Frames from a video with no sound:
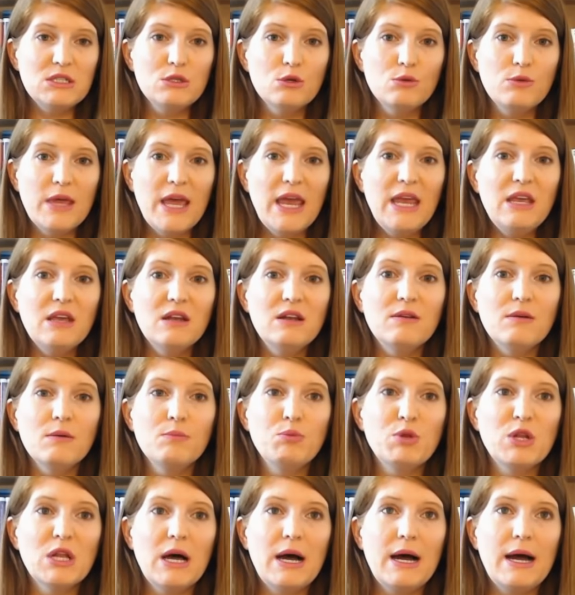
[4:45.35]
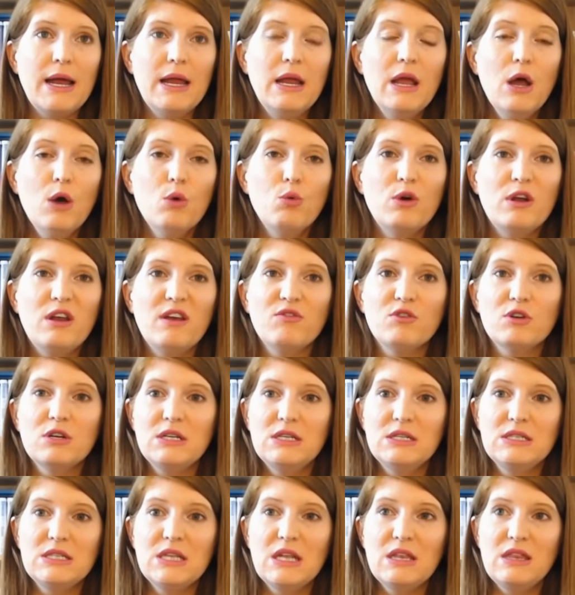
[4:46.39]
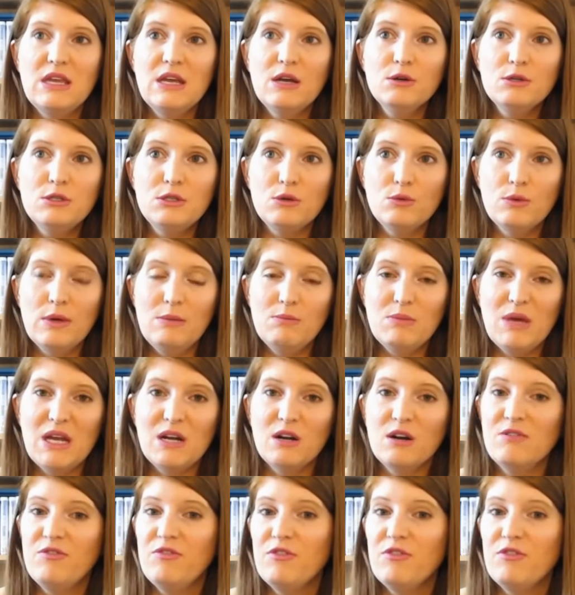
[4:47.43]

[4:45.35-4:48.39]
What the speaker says: so they can apply whatever it is that they're doing better.